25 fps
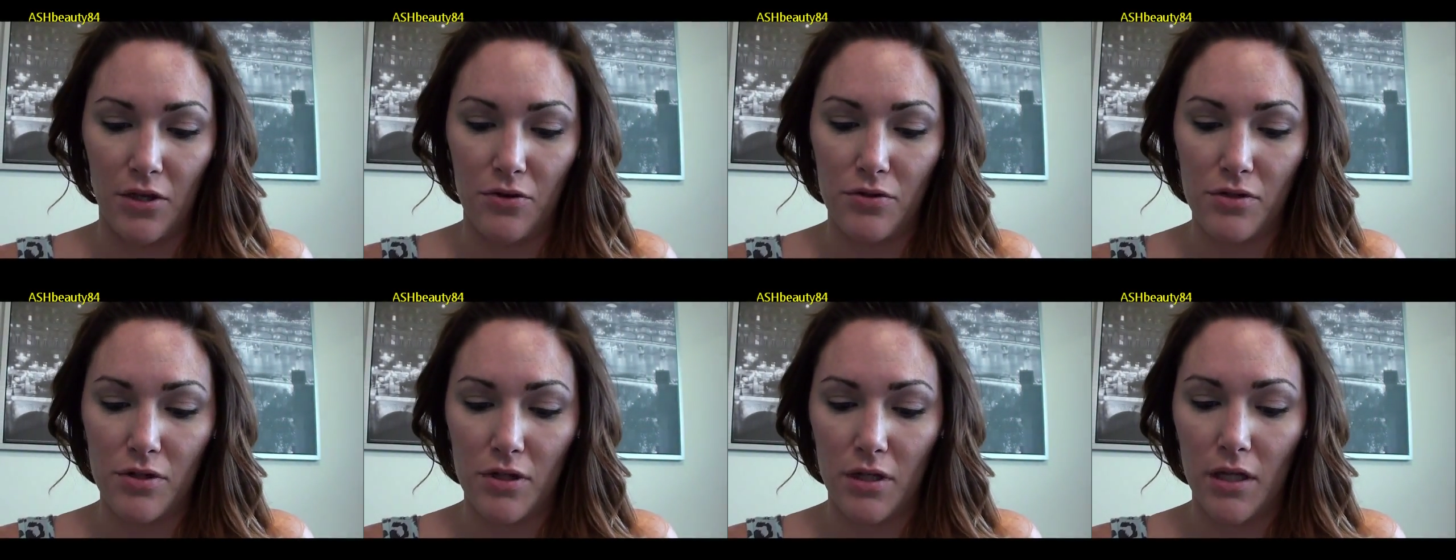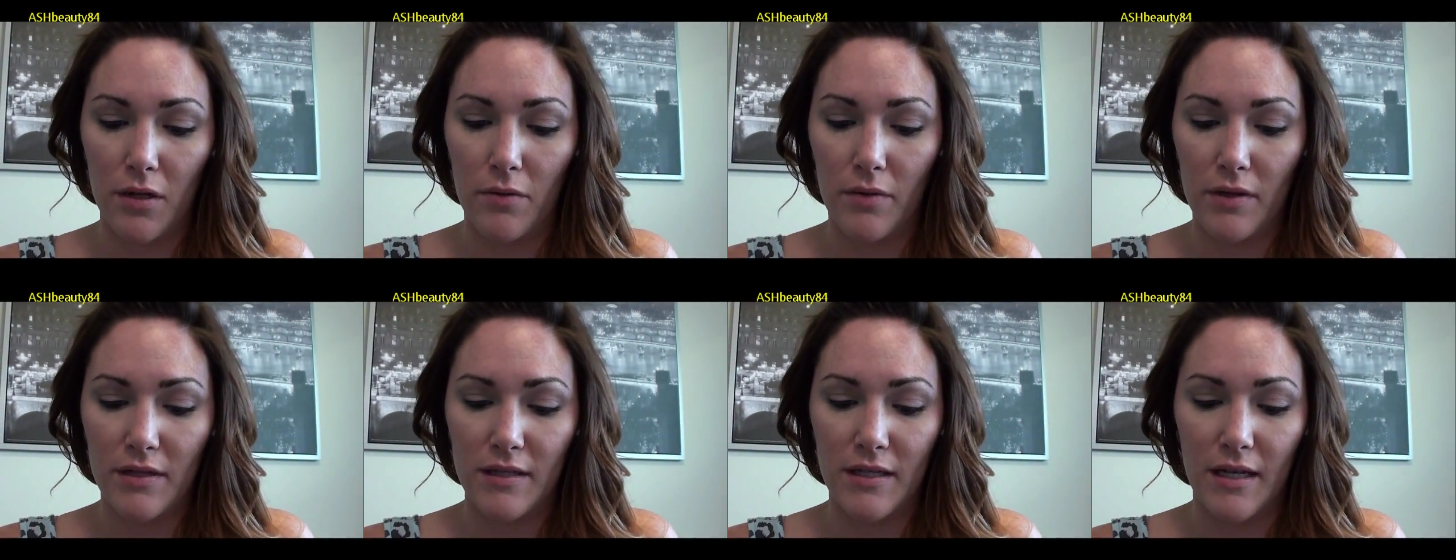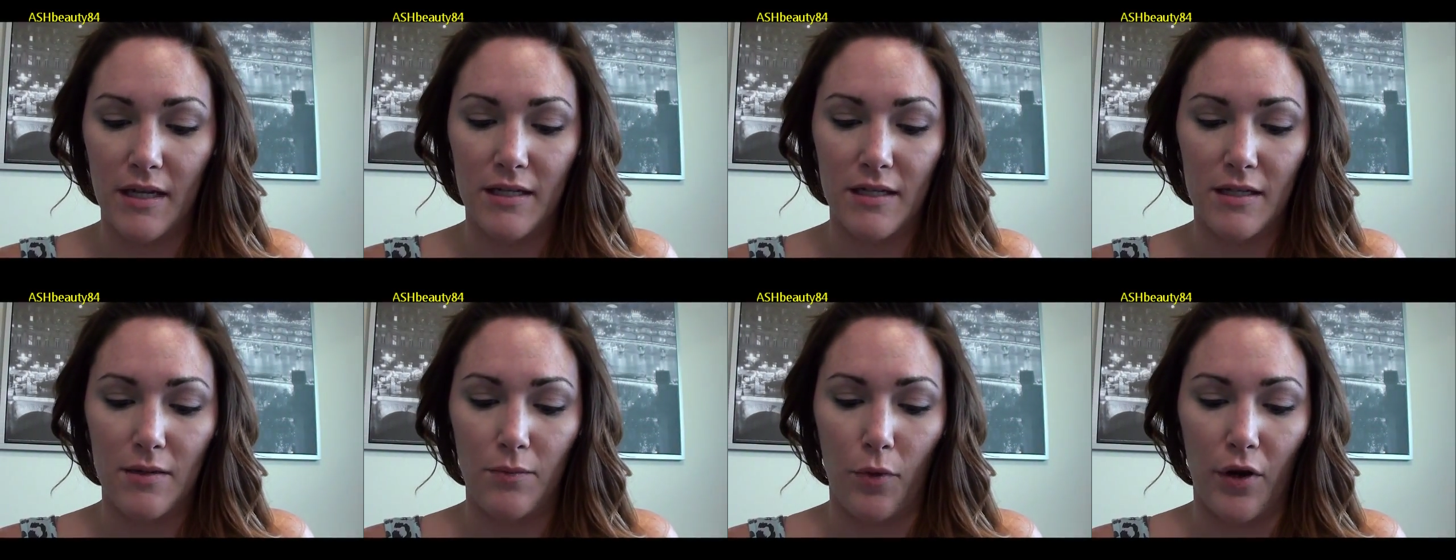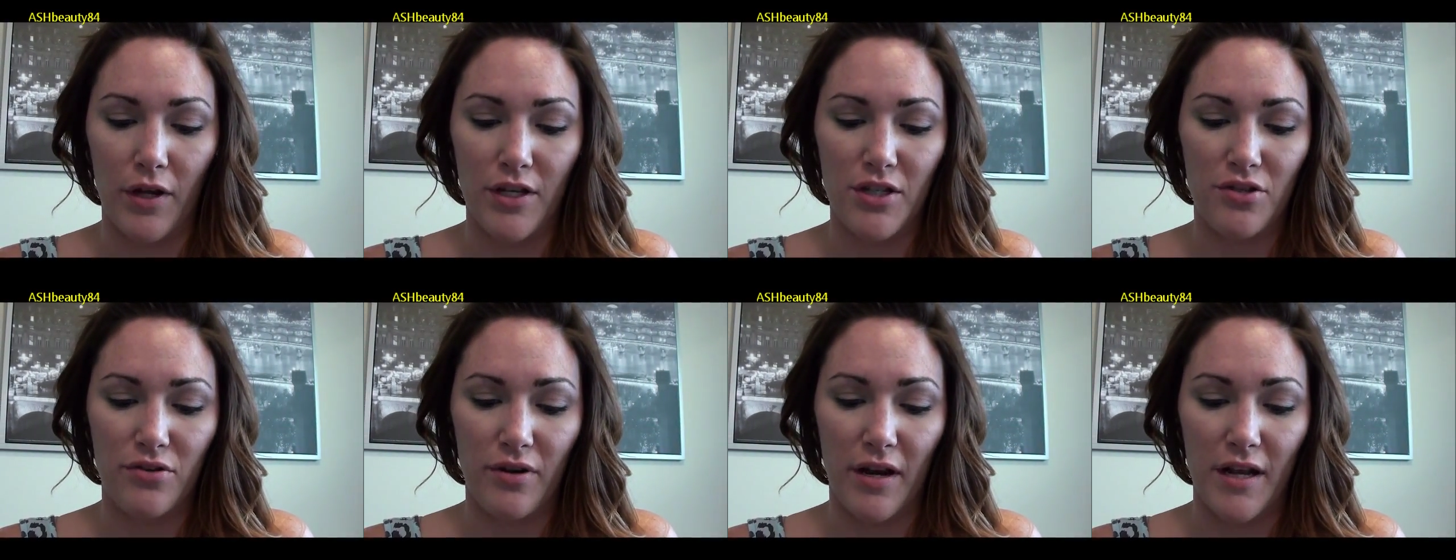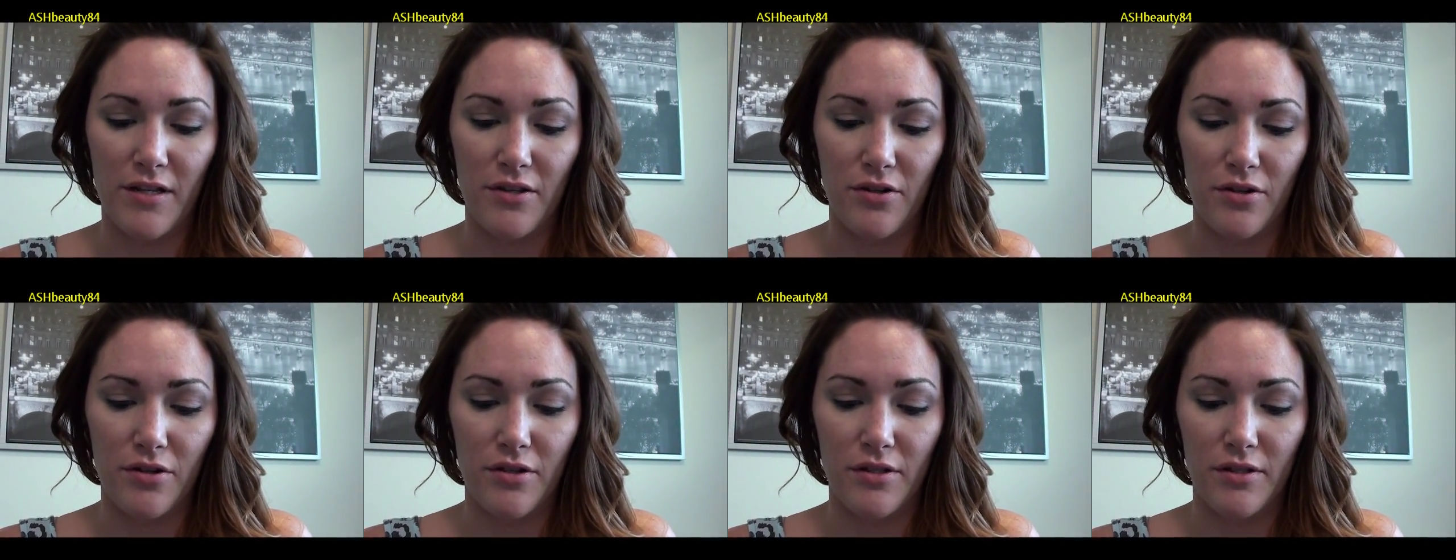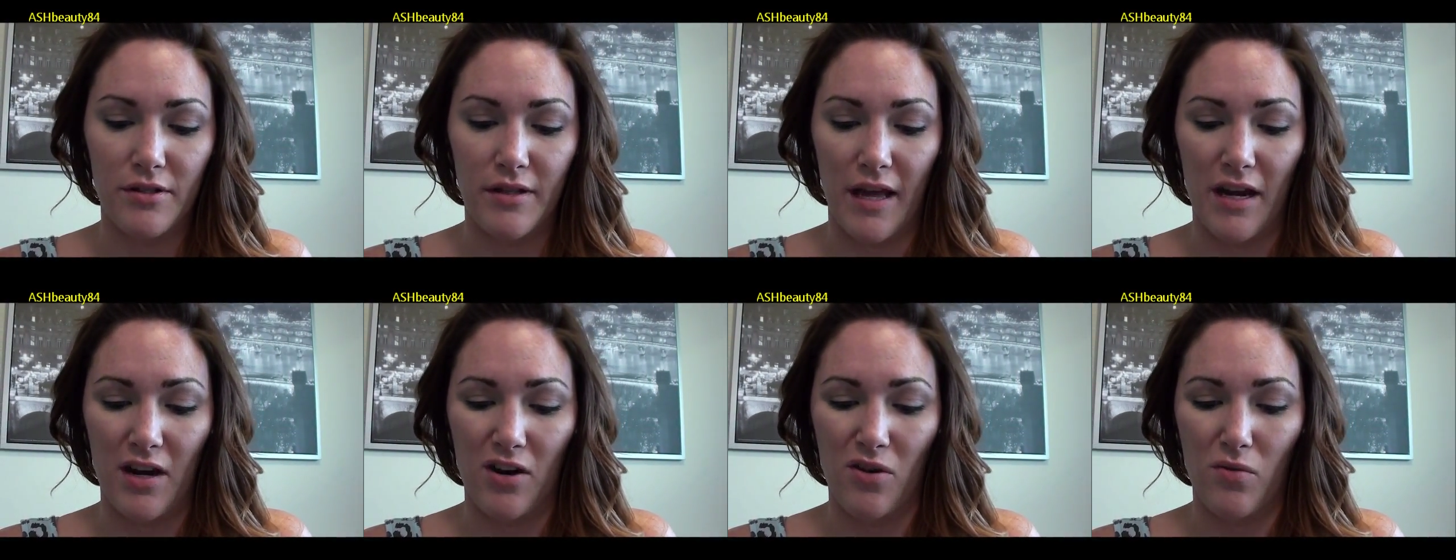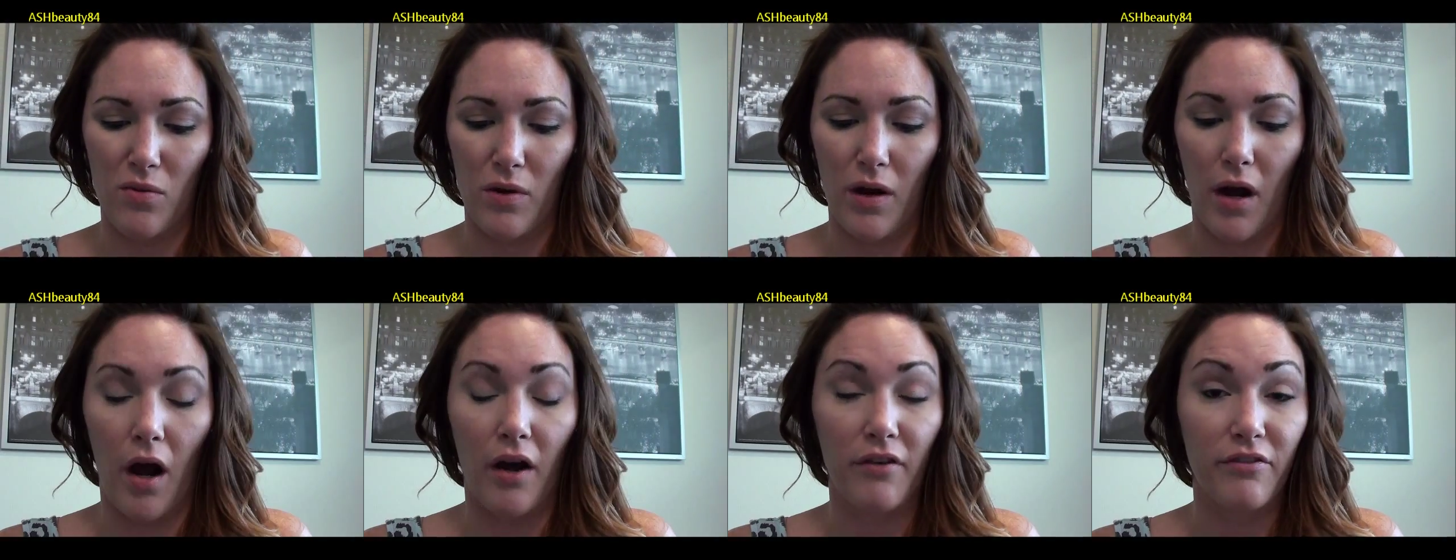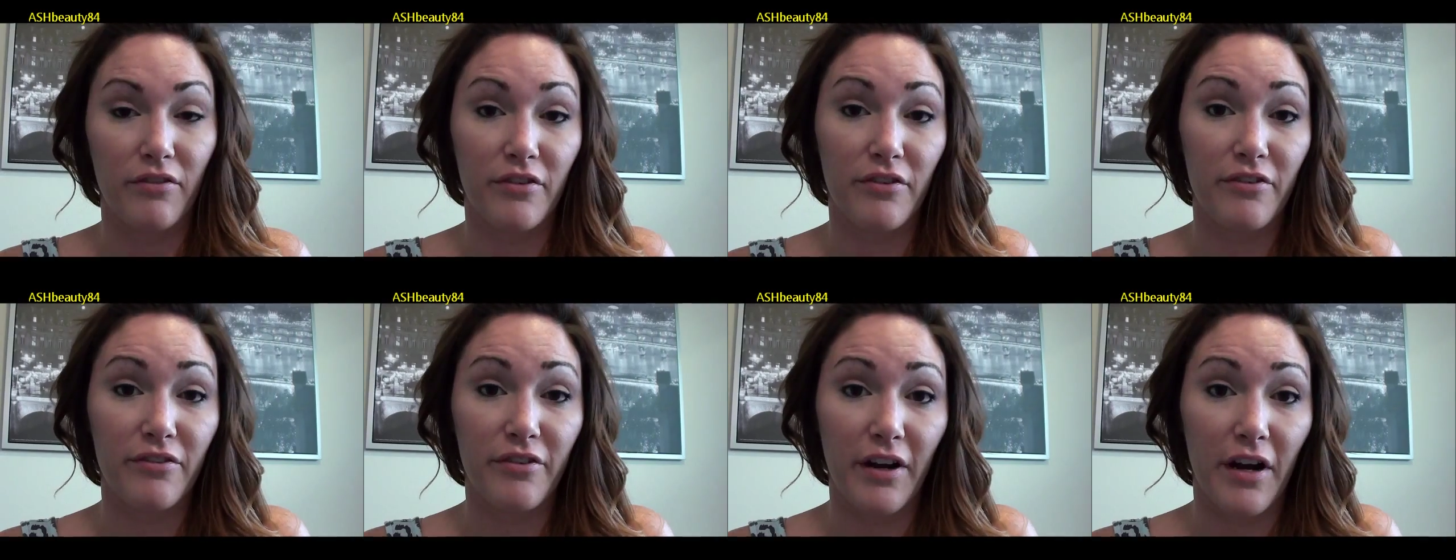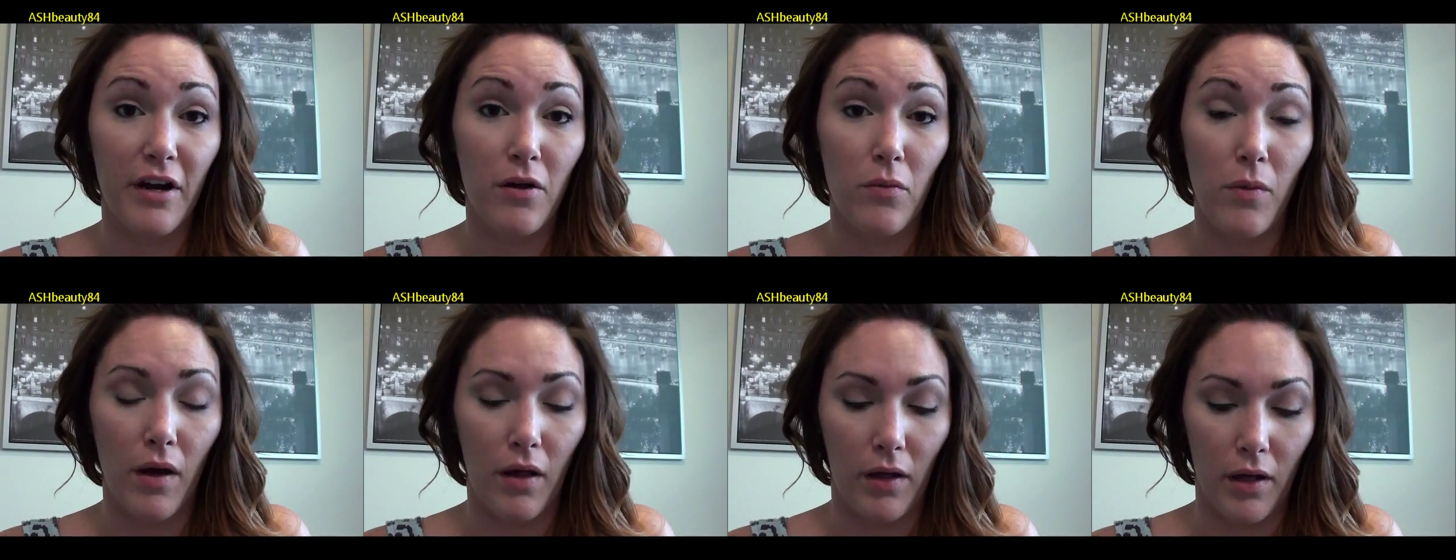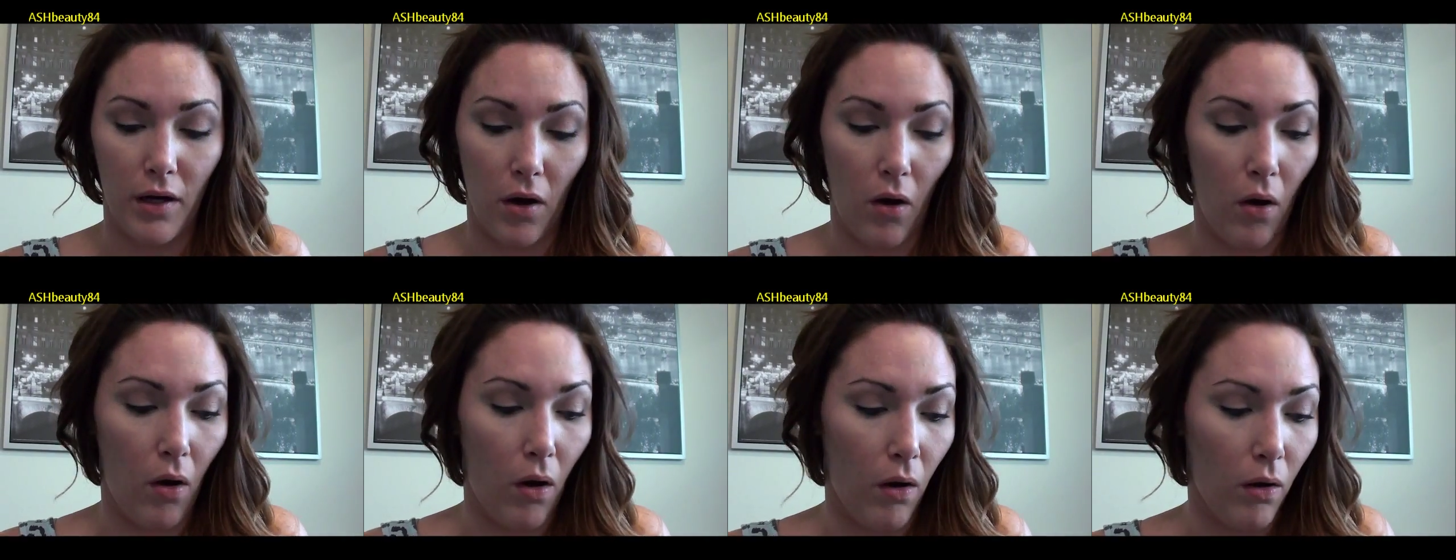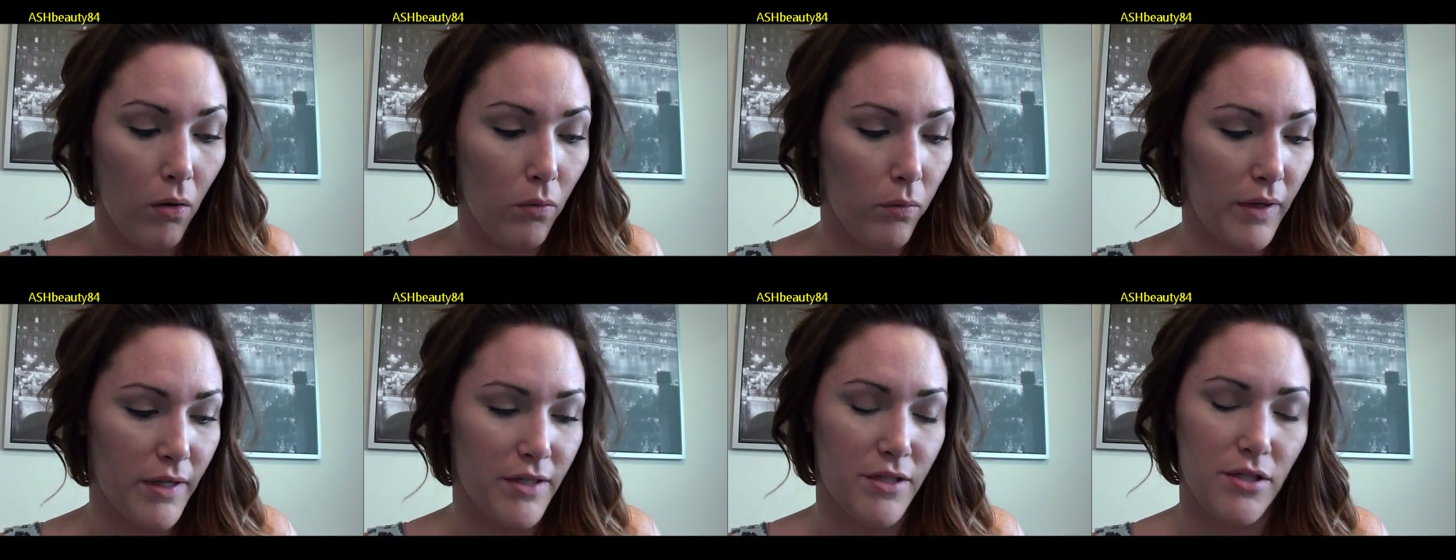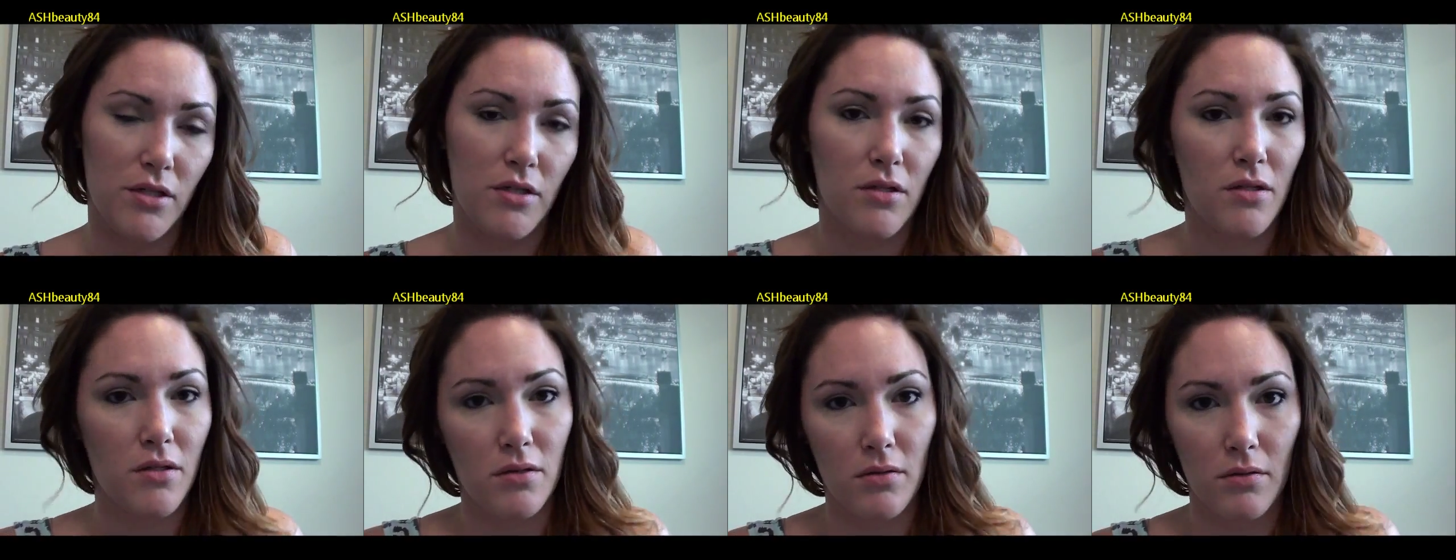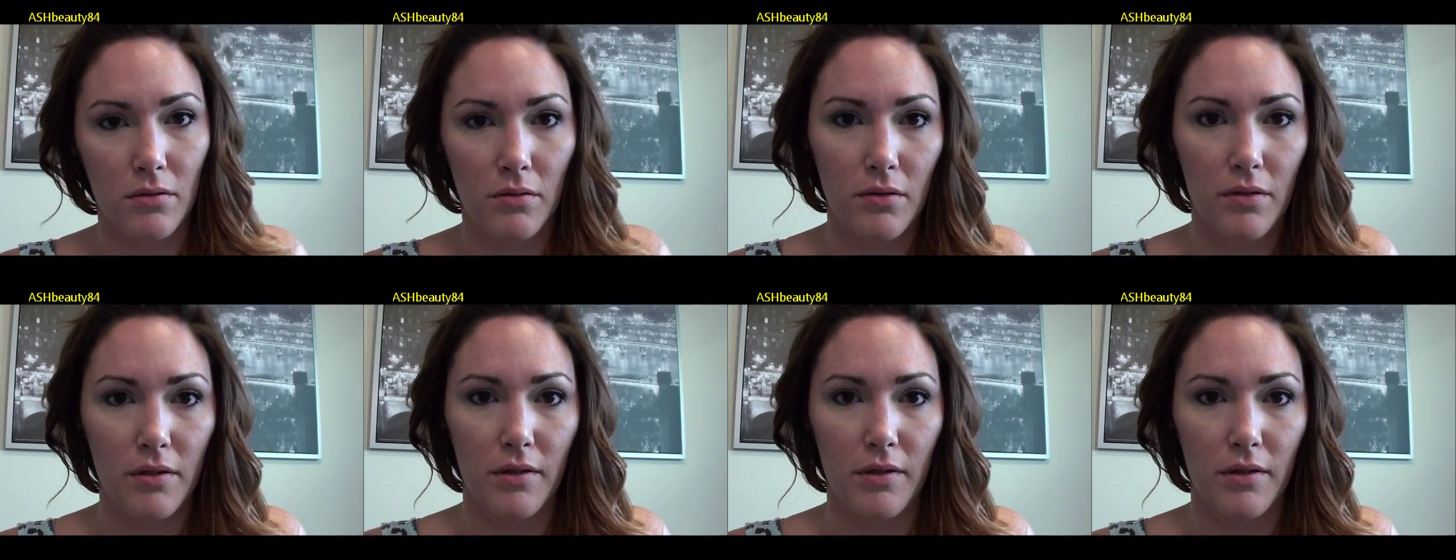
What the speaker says: Usually with tinted moisturizers, they don't cover very well at all, which